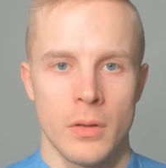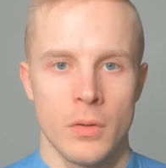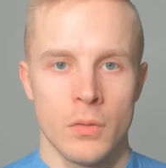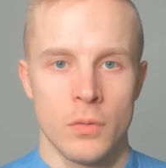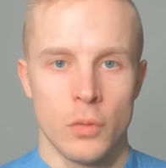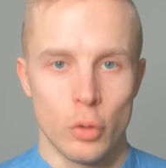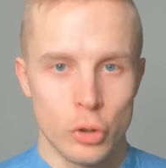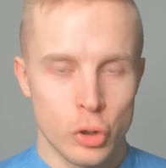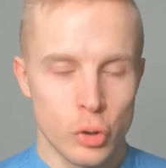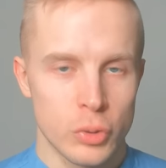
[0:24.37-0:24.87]

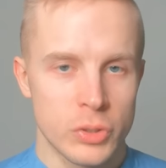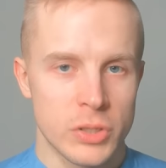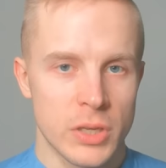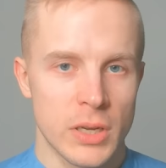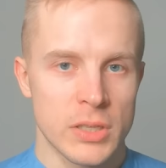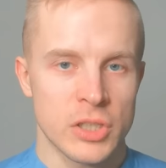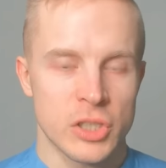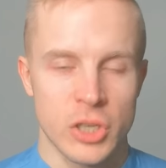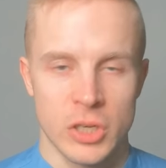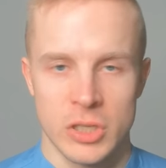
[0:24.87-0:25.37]
Fruit
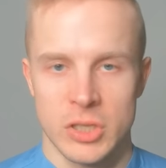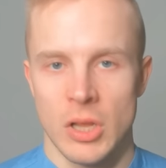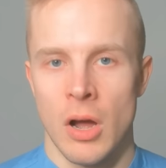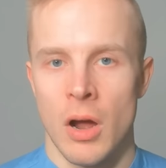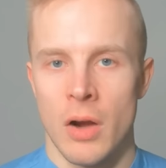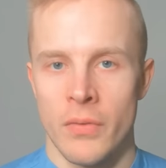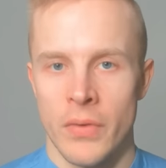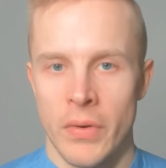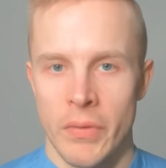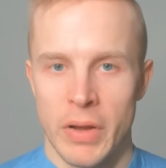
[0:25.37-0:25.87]
juices just
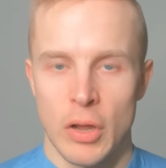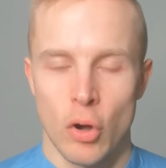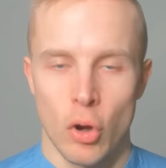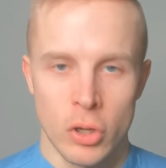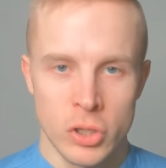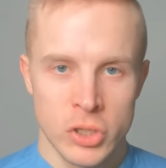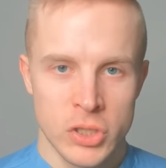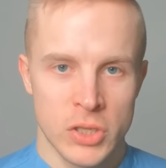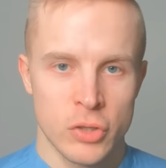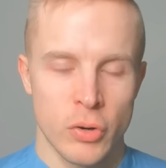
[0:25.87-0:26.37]
are very
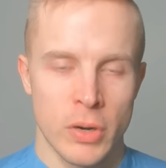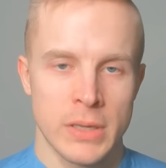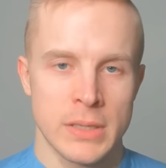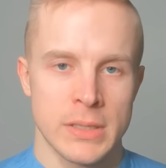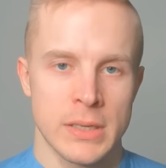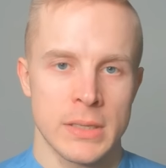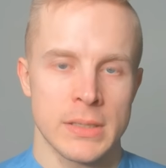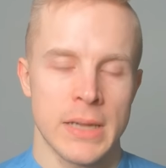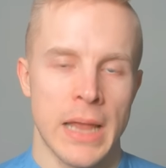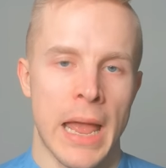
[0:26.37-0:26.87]

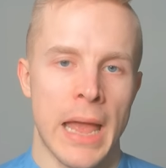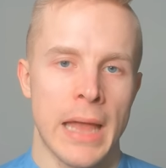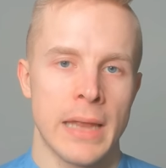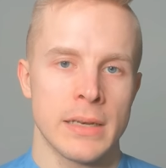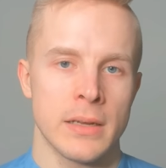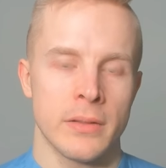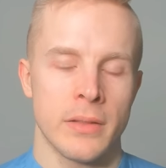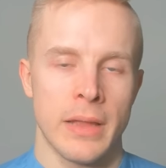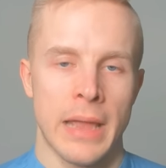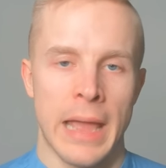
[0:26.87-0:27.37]
concentrated,
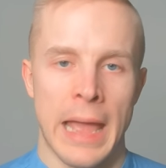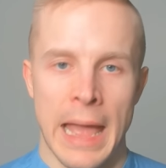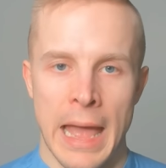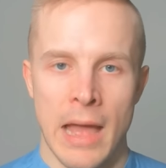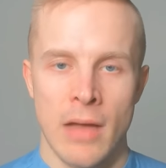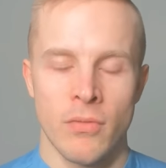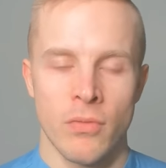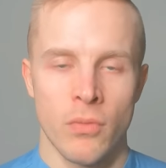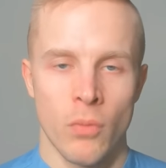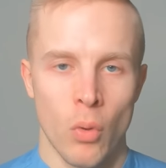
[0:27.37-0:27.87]
and they
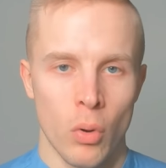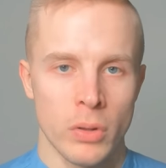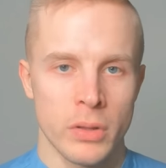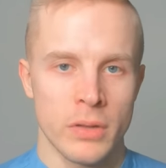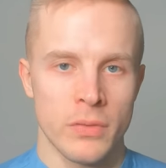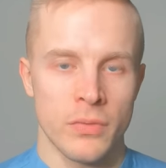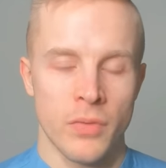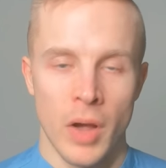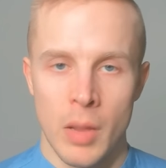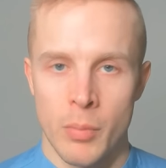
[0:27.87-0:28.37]
have all
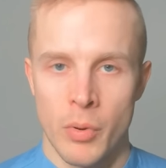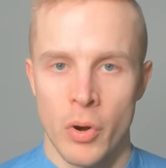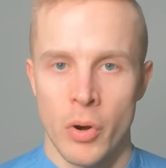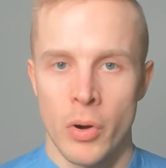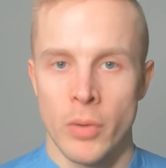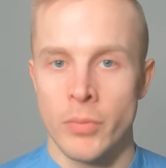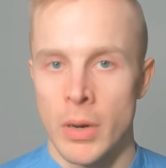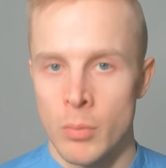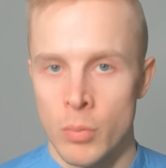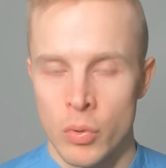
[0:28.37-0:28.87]
the
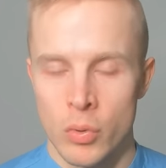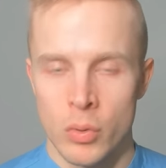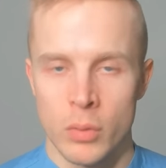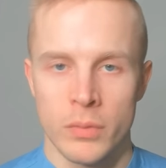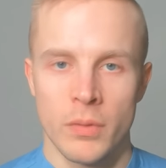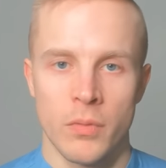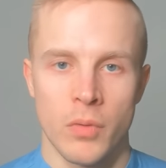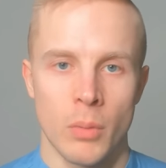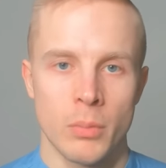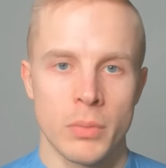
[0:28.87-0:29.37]
fiber
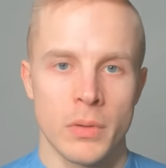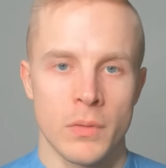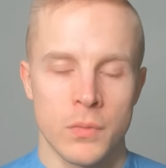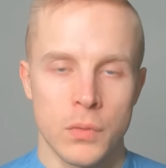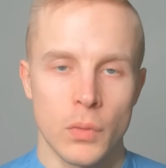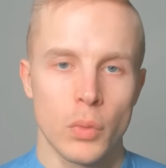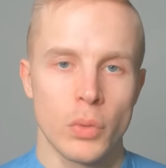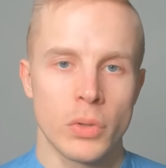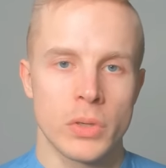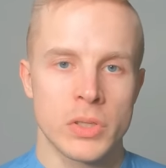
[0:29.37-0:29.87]
removed from the
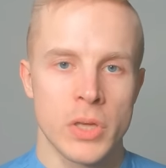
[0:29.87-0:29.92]
fruit,